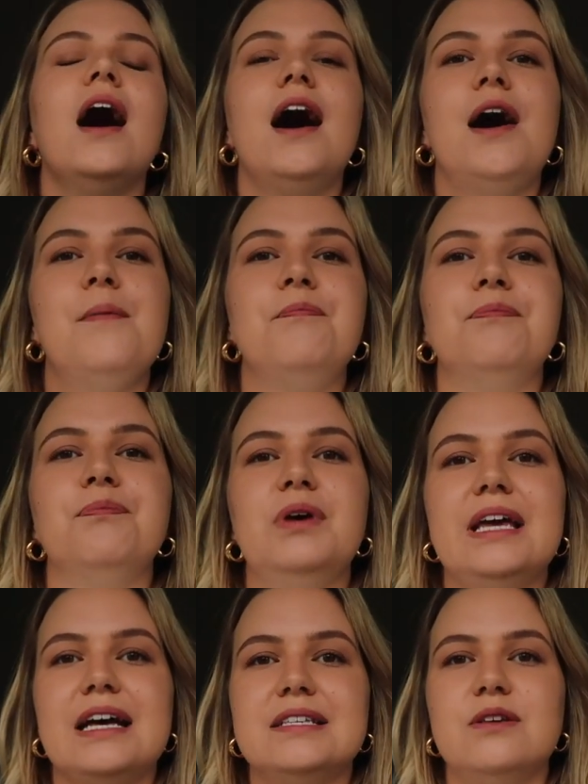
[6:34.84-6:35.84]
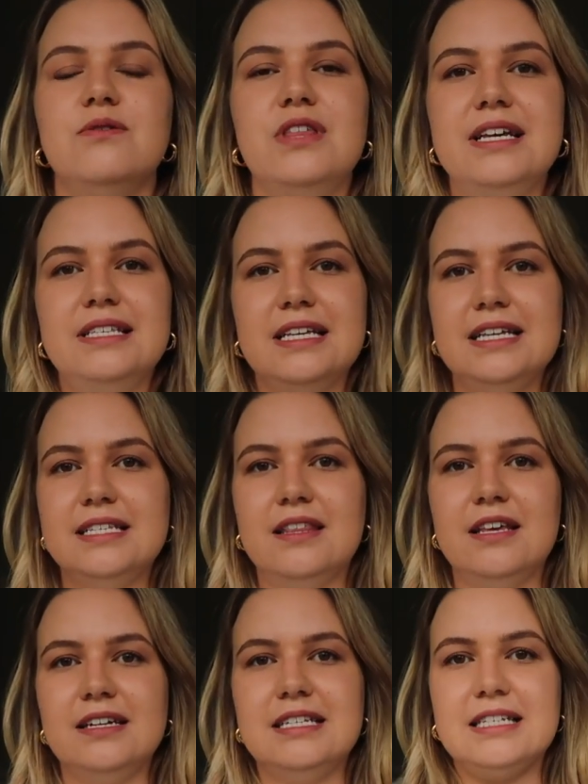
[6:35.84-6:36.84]
Um, but yeah, so this is a
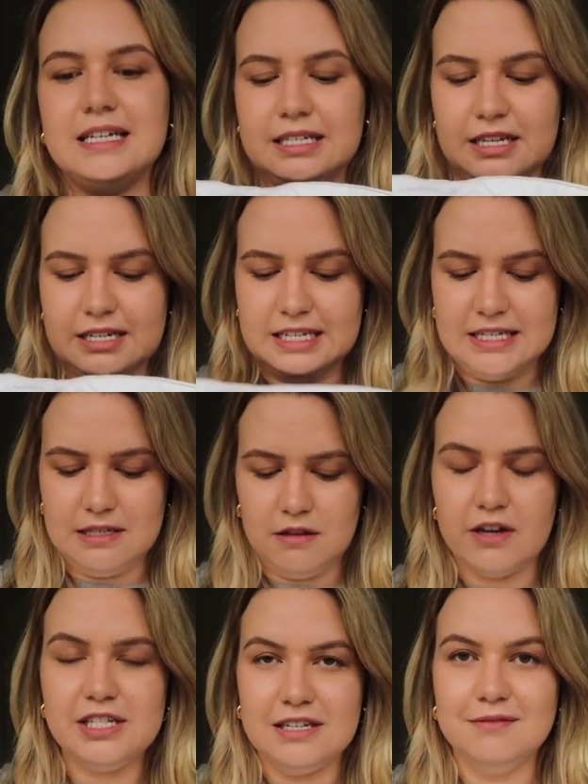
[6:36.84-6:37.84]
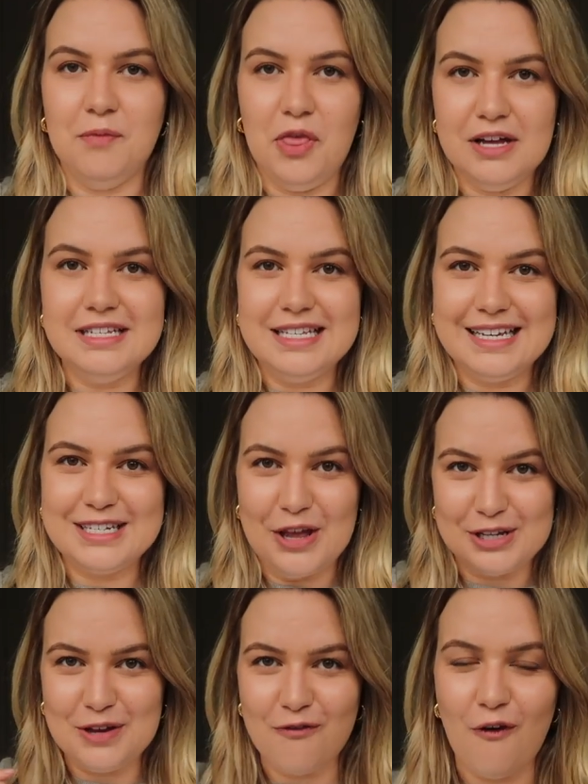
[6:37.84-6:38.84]
36, 30 36,
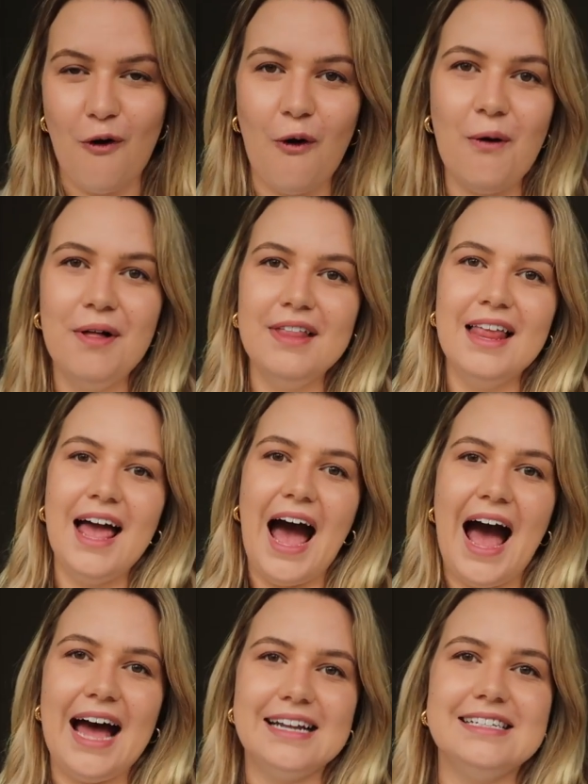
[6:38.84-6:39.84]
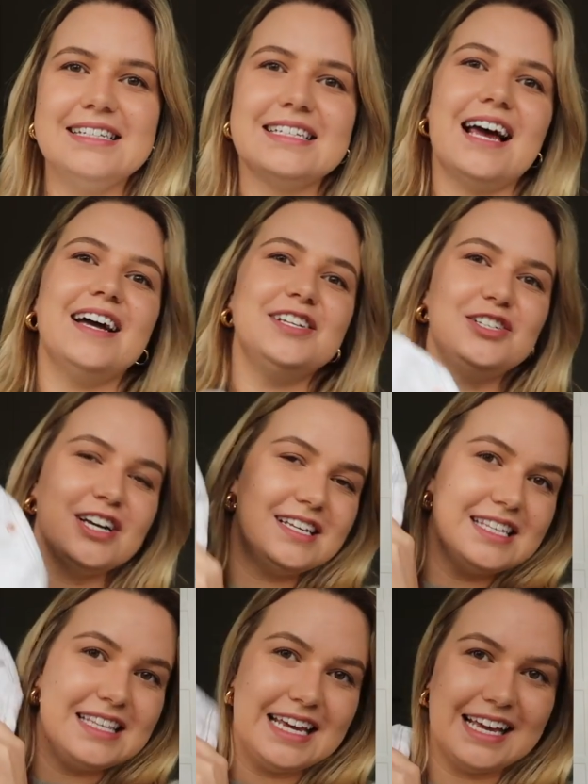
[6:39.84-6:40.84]
34 and I
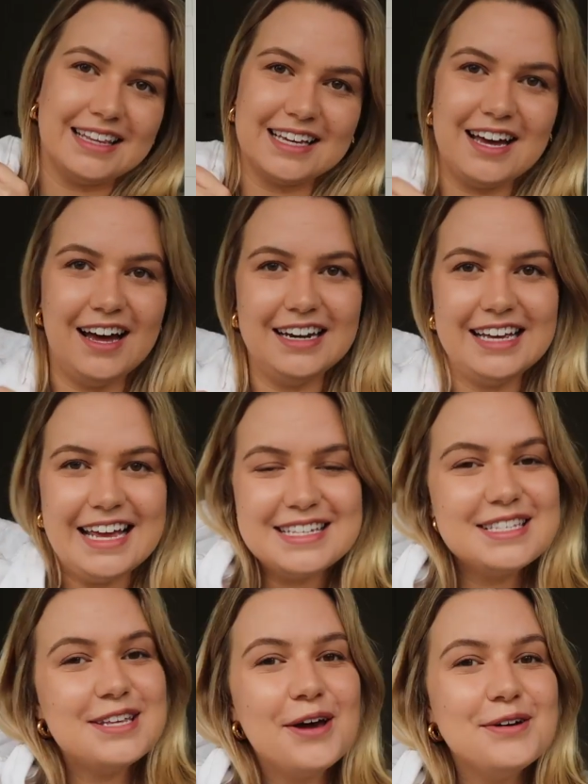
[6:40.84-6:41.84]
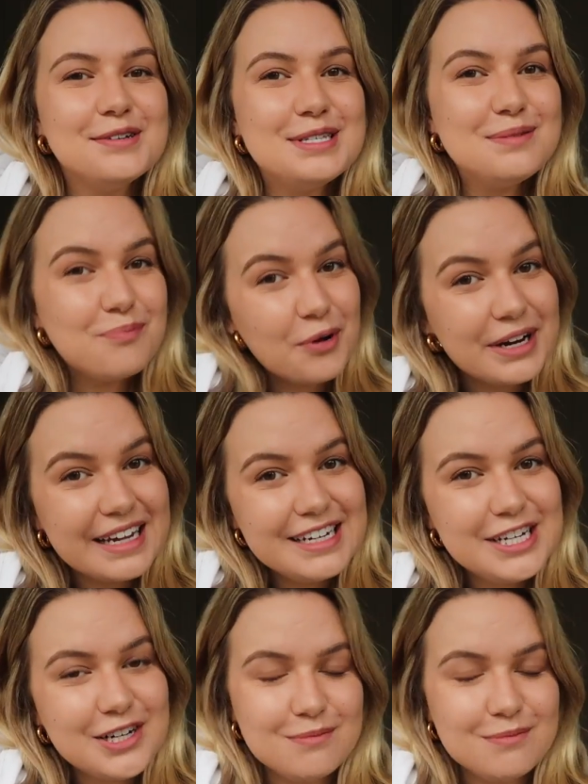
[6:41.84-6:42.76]
just think the colour is so springish.